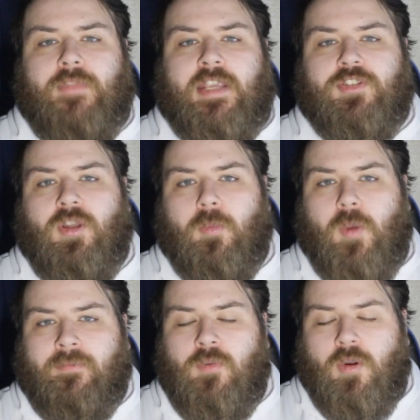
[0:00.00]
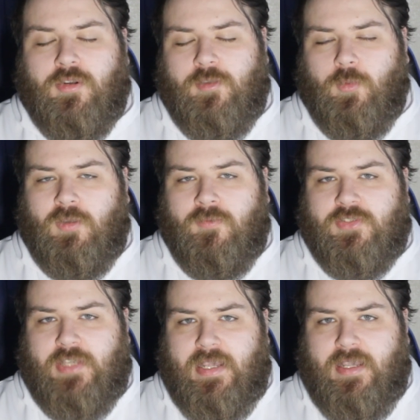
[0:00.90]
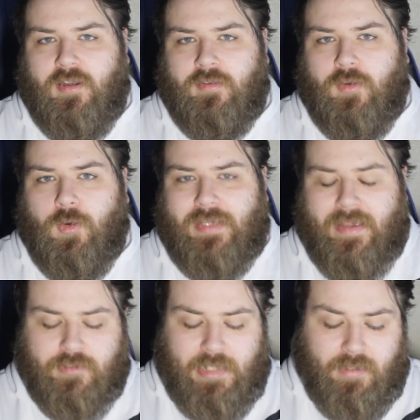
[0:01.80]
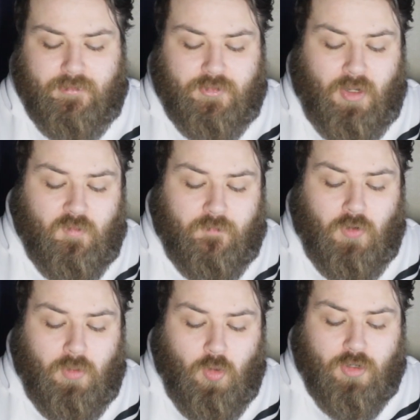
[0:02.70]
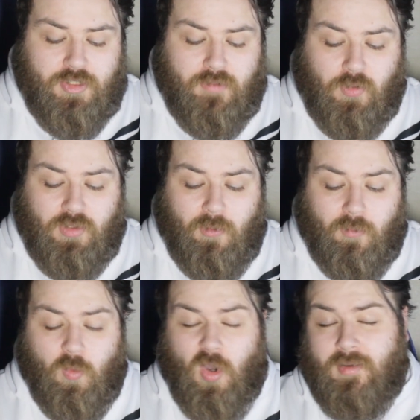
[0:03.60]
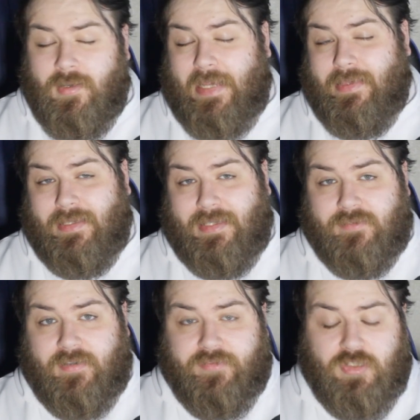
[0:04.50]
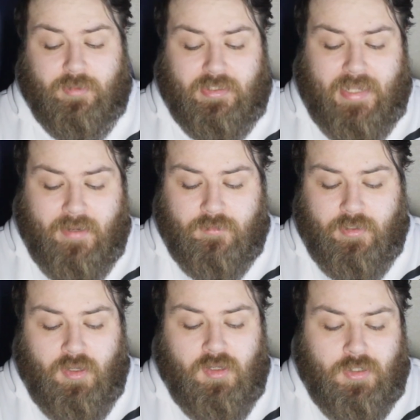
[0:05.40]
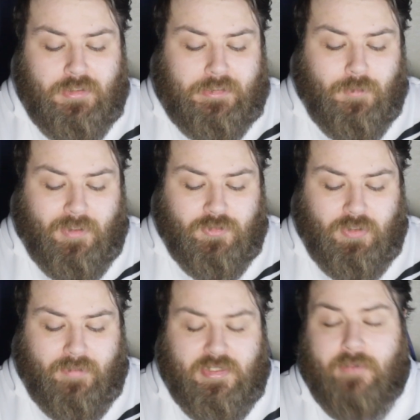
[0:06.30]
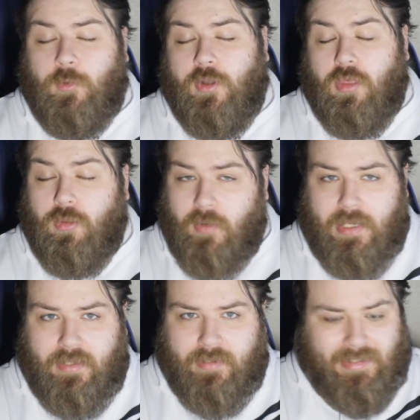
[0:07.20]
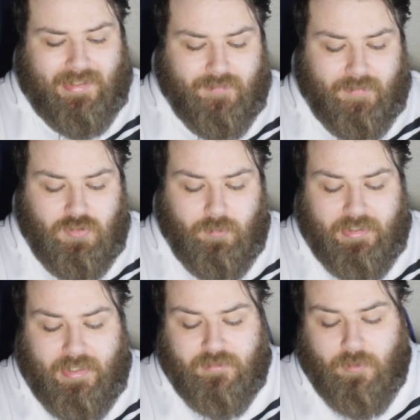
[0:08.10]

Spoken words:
Next up, we have the Warrington Wolves taking on Hull FC. Starting with form, Warrington have only won 1 in their last 5 Super League games, whilst Hull FC have won 3 in their last 5 Super League games.